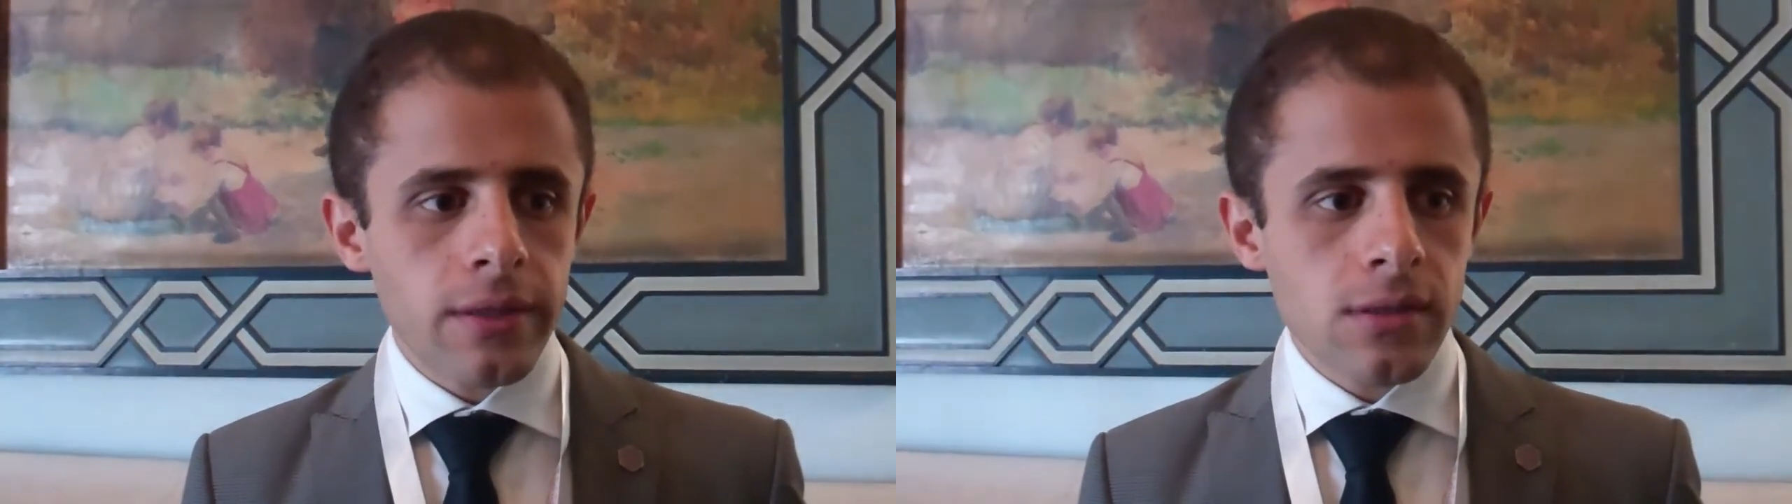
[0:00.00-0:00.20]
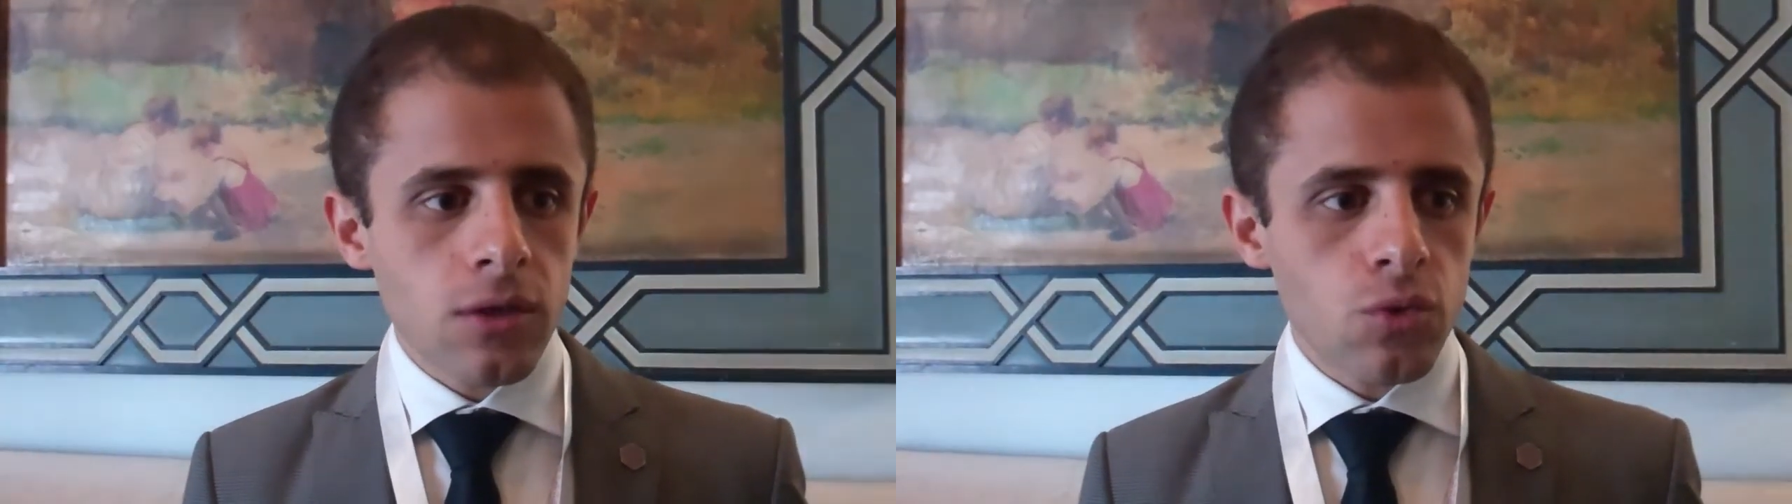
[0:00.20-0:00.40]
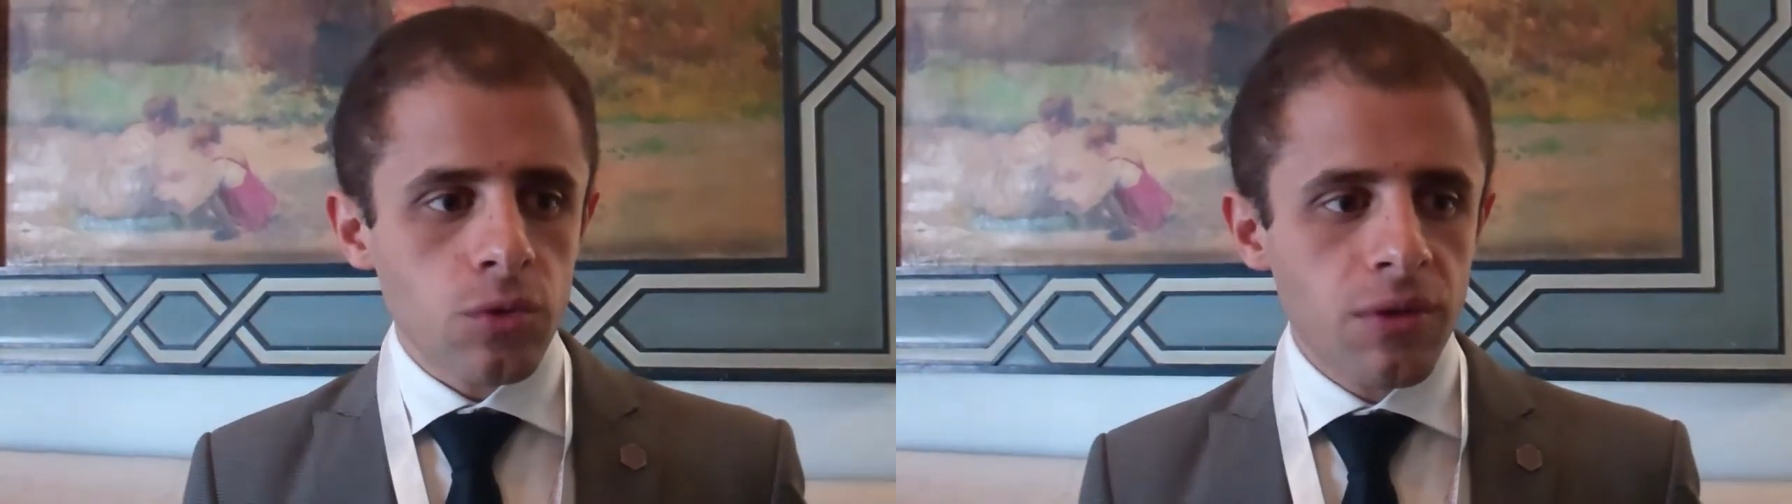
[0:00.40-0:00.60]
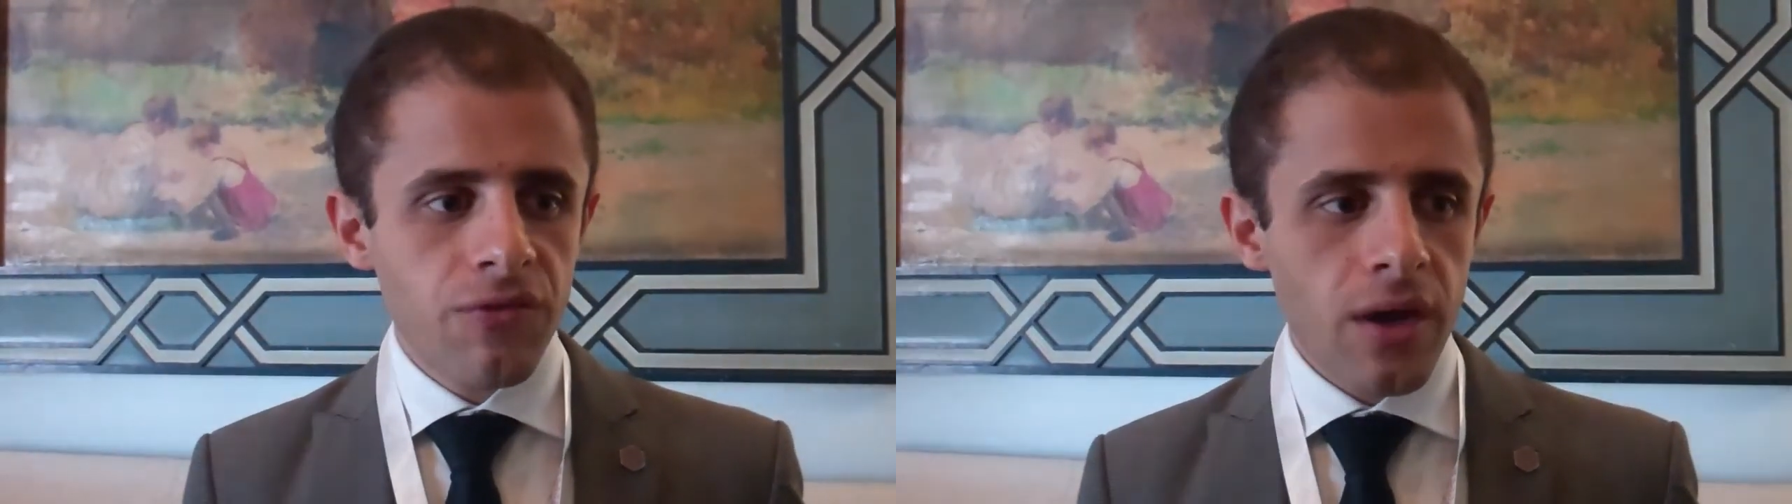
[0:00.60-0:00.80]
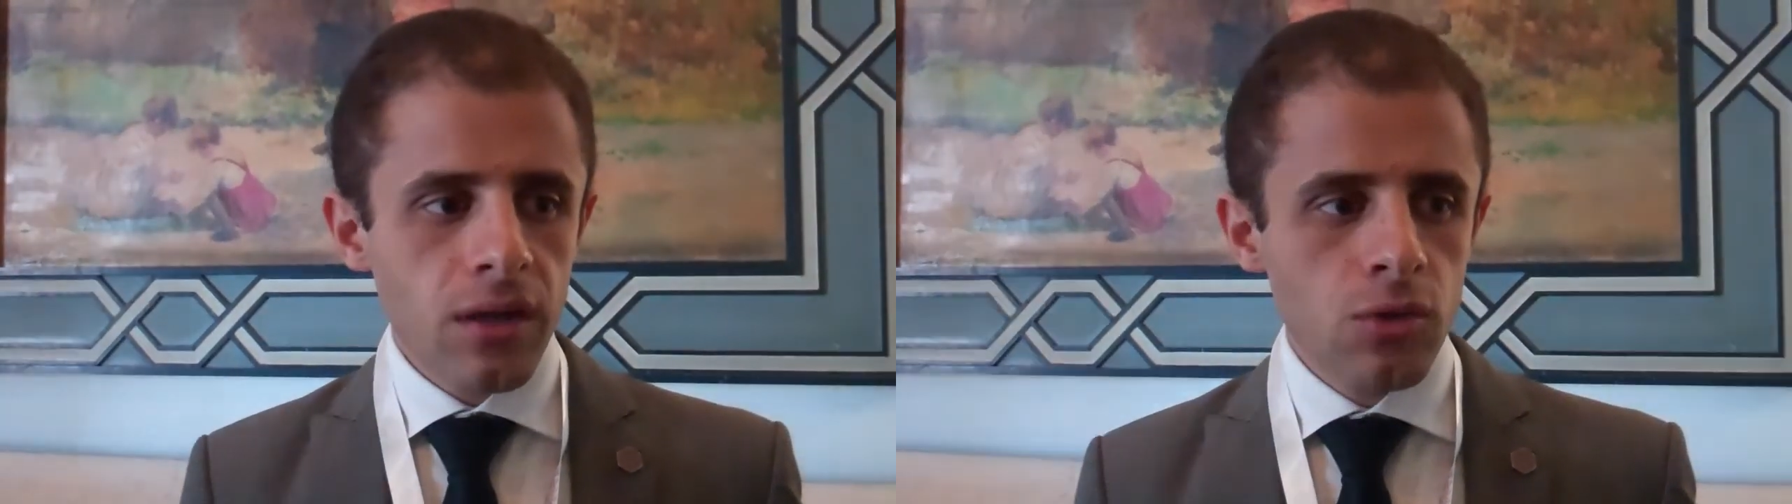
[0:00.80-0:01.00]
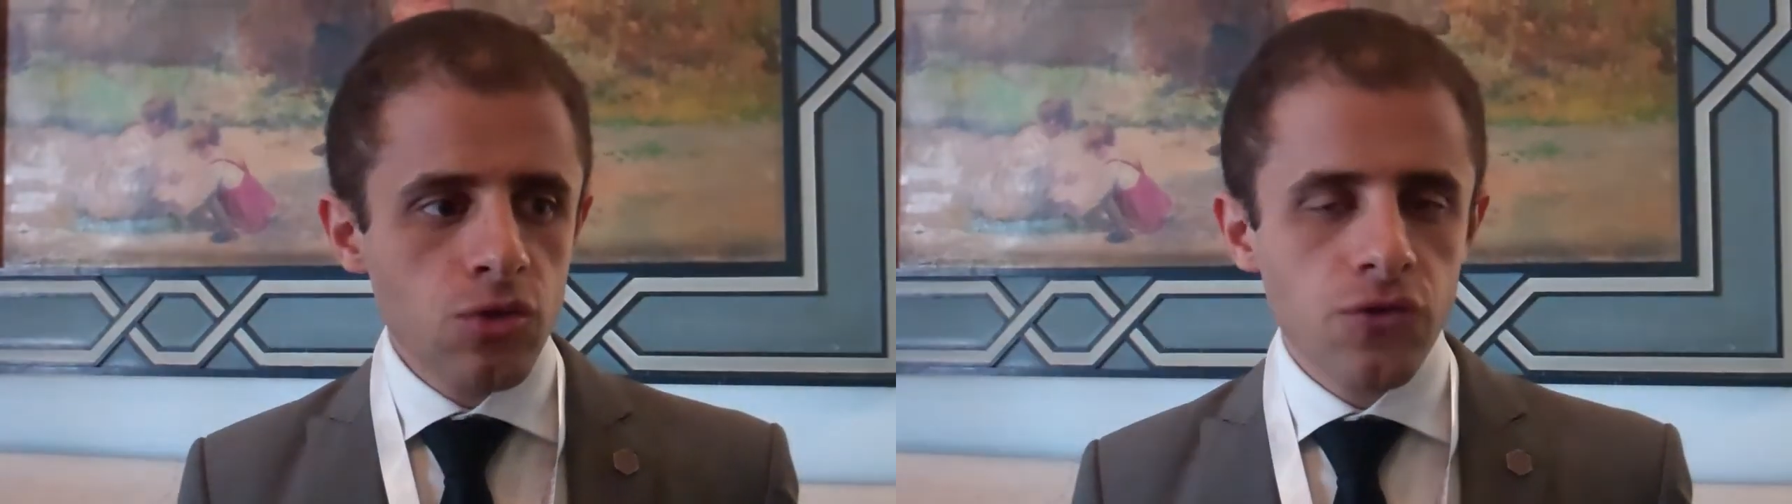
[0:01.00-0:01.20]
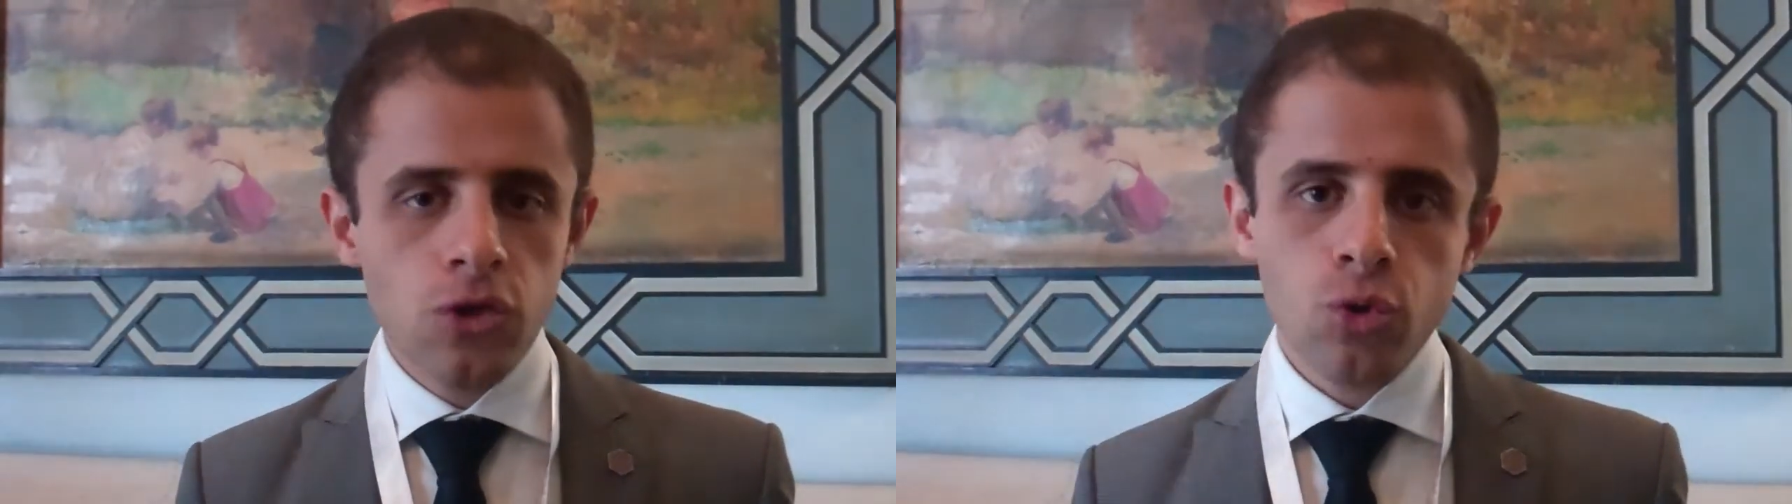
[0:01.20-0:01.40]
it would be very useful